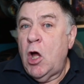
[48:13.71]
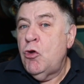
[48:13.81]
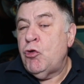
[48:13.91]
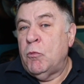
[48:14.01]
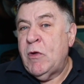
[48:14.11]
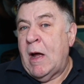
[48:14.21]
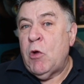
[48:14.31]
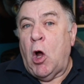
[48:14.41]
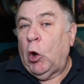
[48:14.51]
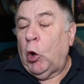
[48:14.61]

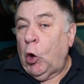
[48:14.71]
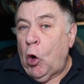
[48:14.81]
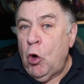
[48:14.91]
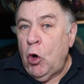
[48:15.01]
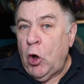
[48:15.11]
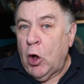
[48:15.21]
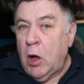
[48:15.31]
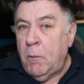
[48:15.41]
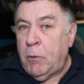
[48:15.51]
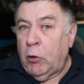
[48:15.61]
Sometimes a
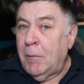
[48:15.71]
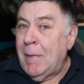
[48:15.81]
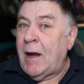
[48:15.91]
longer program,